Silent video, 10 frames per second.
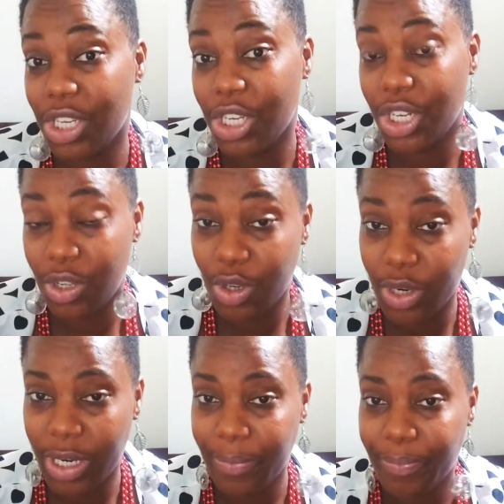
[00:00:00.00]

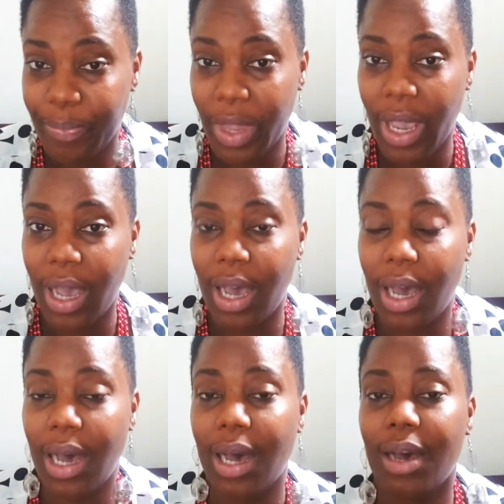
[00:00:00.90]
children
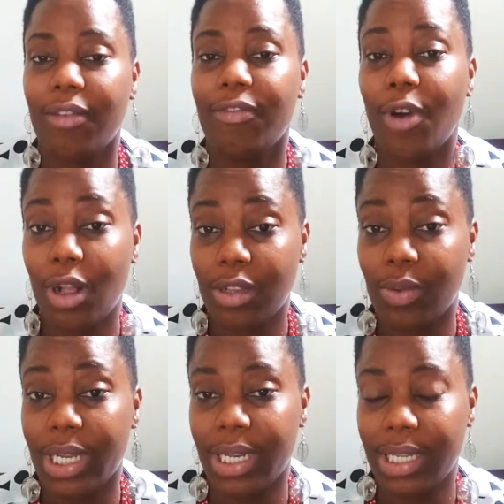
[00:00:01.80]
falls
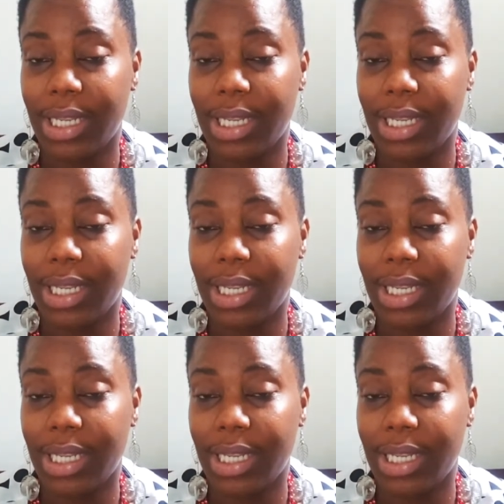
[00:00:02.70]
within this